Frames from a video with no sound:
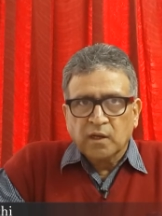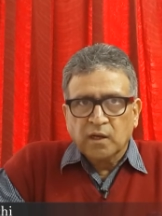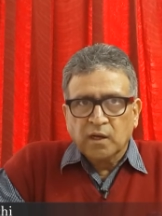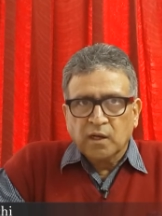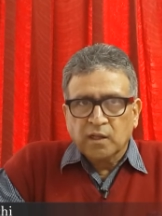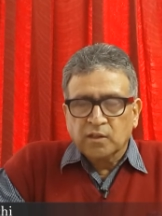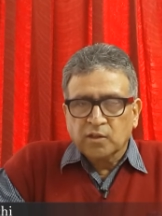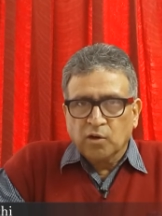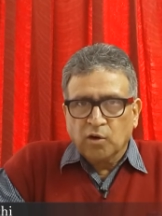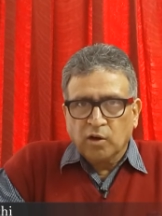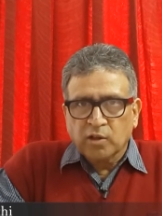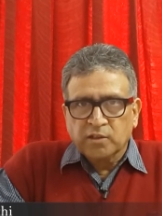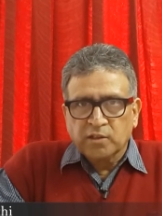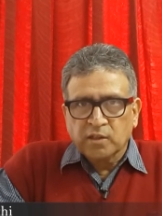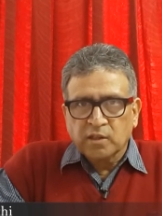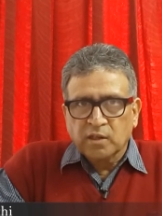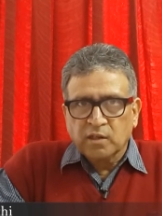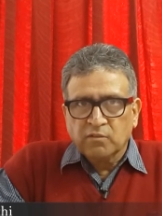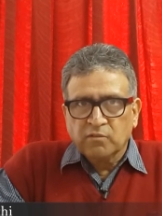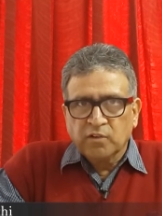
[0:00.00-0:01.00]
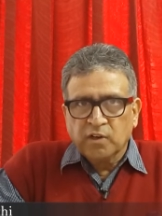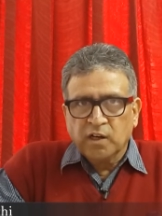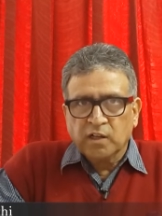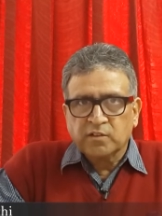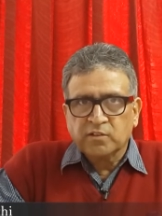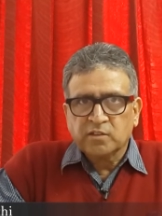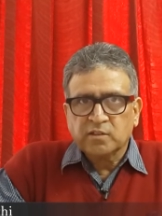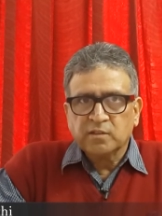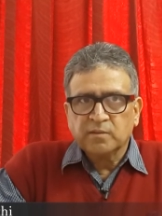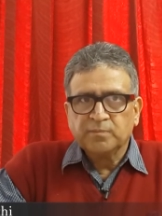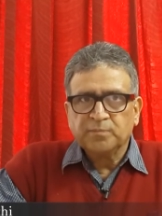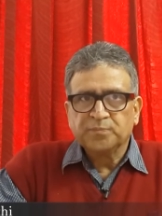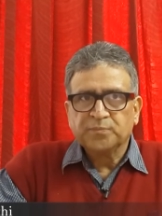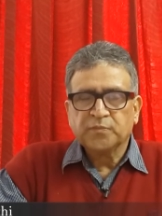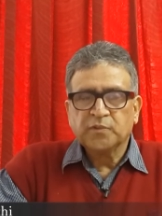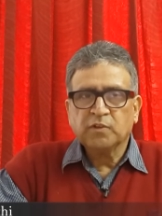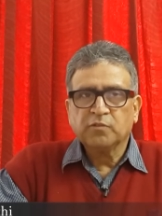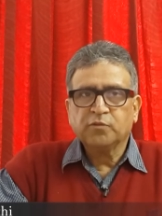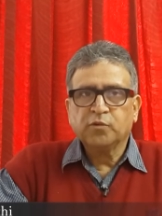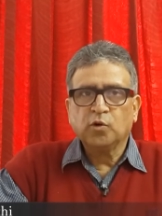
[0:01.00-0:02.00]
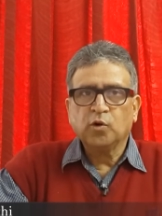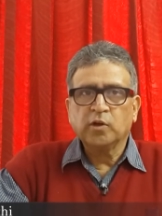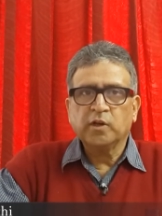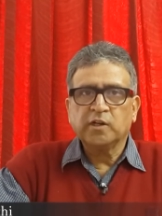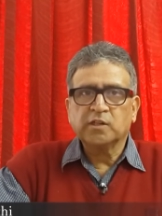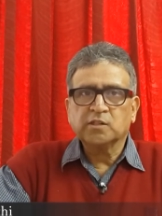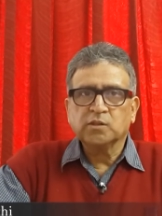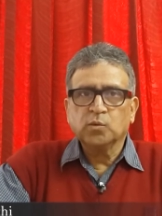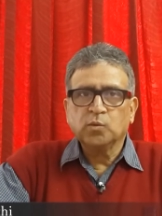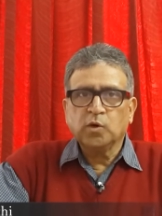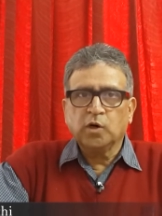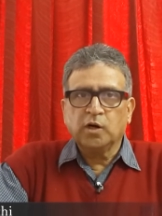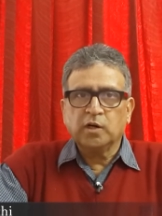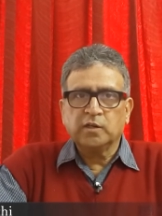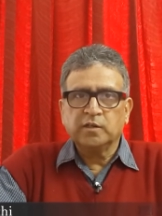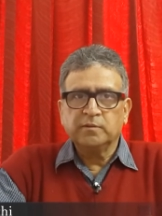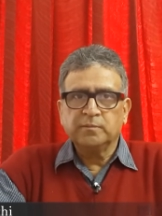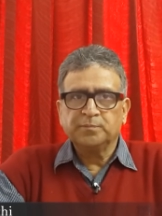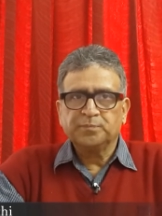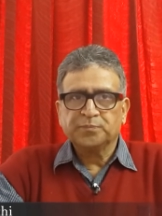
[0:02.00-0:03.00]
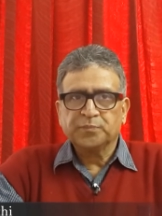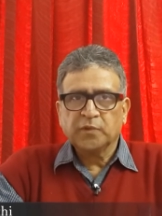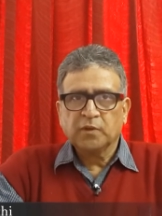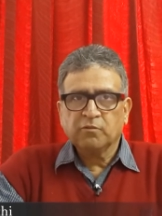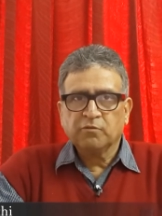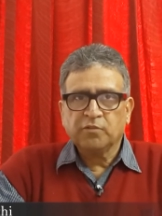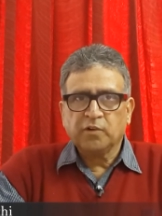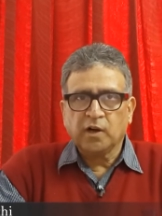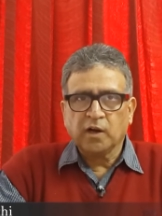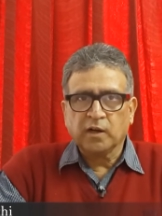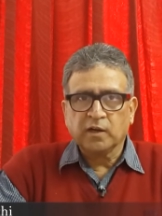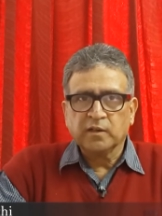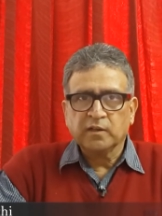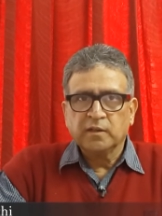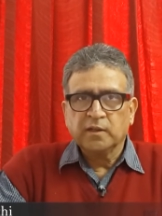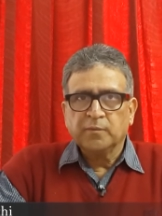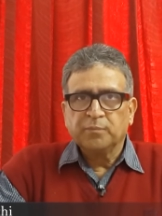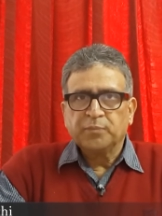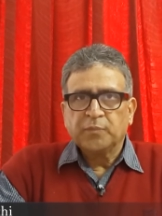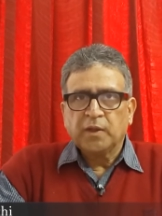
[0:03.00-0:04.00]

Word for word: uh, the author converts the four-letter word fuck